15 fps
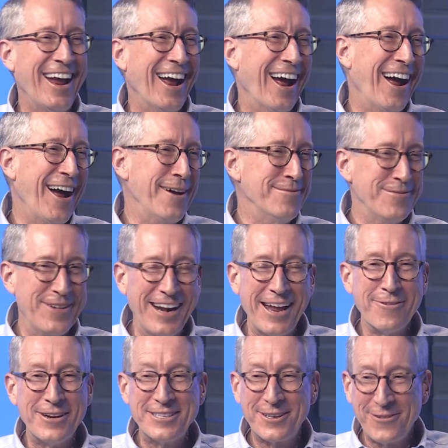But
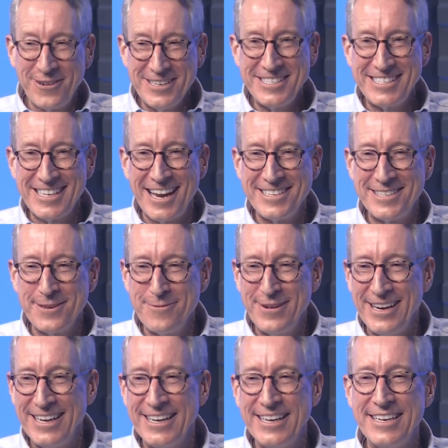anyways, Chris said to me,